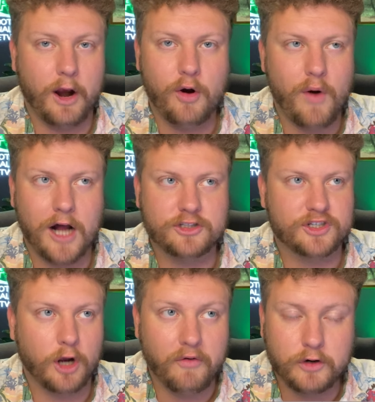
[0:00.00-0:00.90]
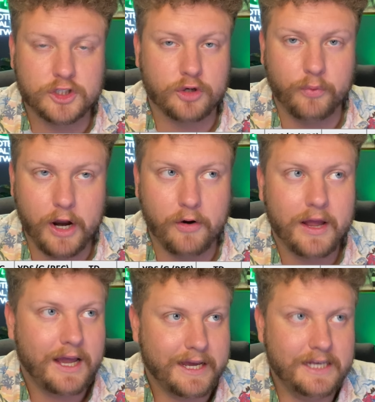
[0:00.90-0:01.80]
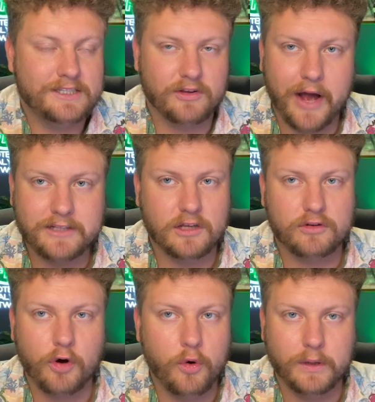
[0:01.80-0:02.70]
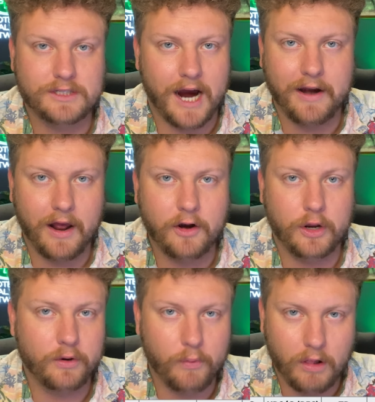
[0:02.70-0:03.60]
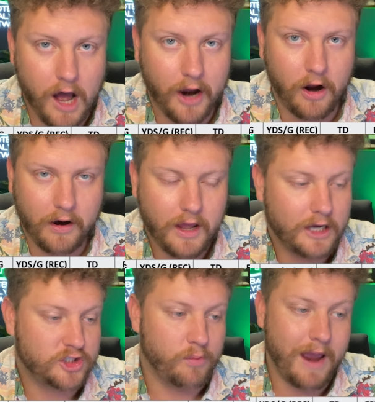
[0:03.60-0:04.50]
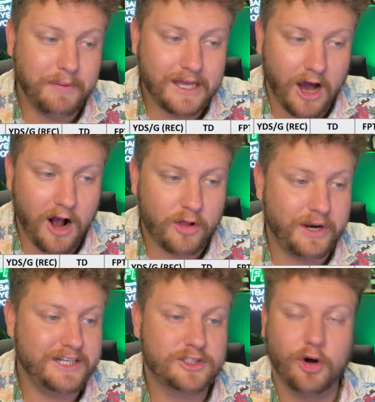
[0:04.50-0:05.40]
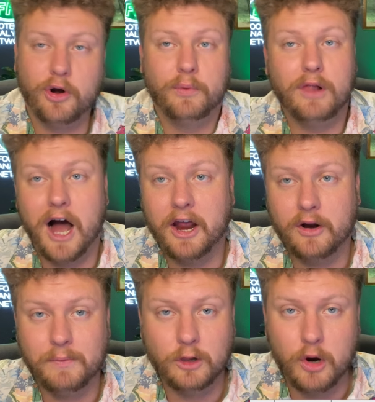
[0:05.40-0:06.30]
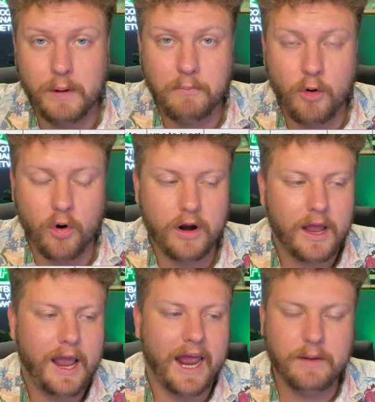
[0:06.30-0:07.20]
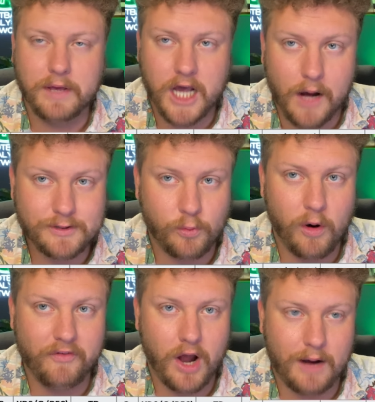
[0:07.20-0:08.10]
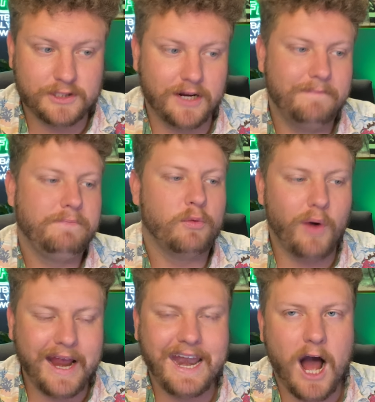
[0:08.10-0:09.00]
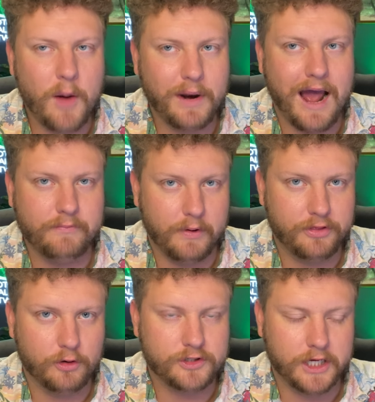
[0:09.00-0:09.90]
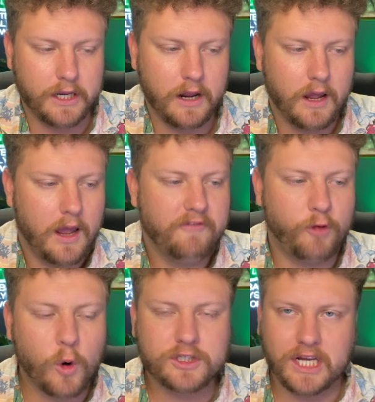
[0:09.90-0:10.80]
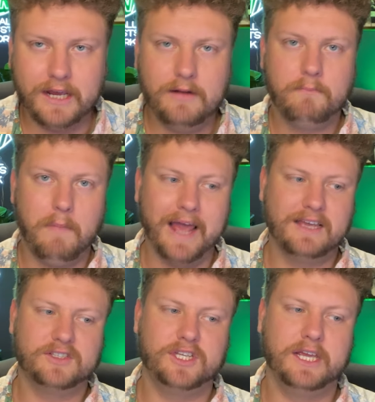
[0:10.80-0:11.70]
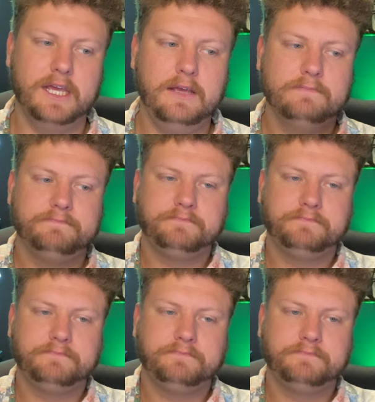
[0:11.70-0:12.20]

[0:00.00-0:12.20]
Aaron Rodgers, like, over his career, he's liked to throw to a tight end he can rely on. So maybe Conklin, he's starting to rely on him a little bit more, and he becomes more of an option. Right now, I'm going to have him at 13. 14, Mike Gesicki.